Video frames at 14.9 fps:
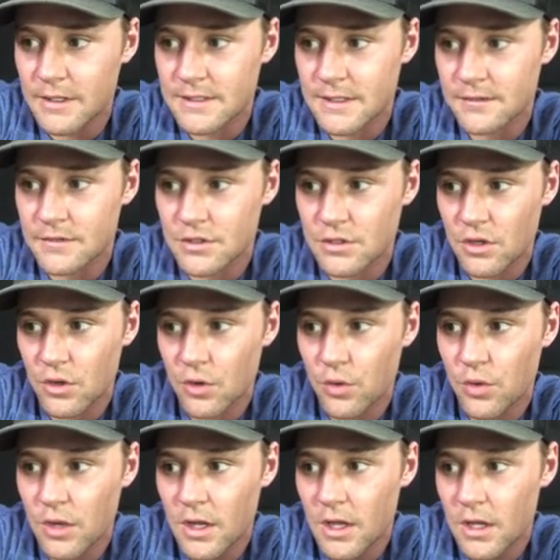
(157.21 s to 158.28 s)
If so,
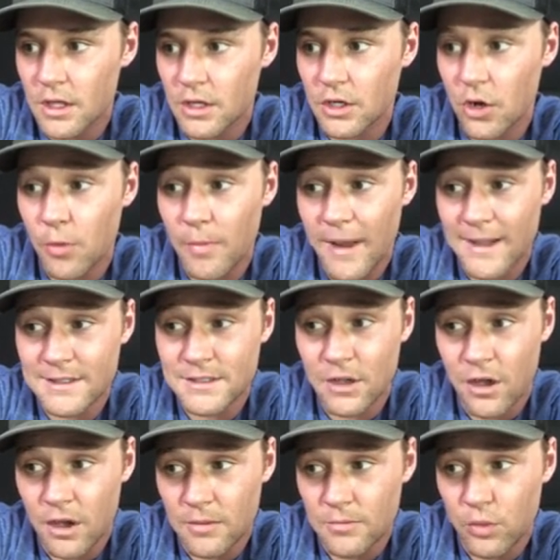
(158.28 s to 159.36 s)
go back to
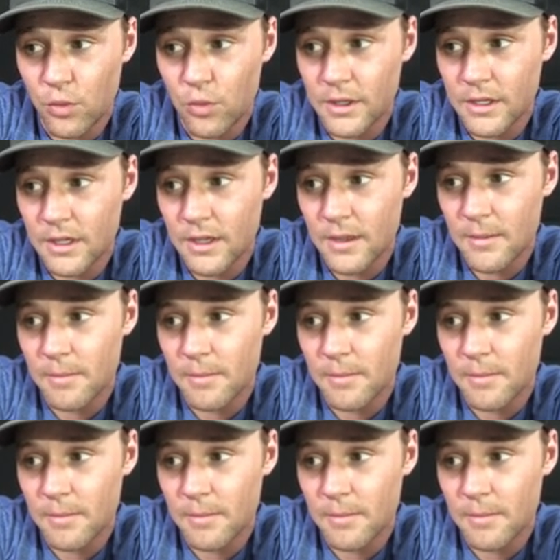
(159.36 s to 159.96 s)
onboarding.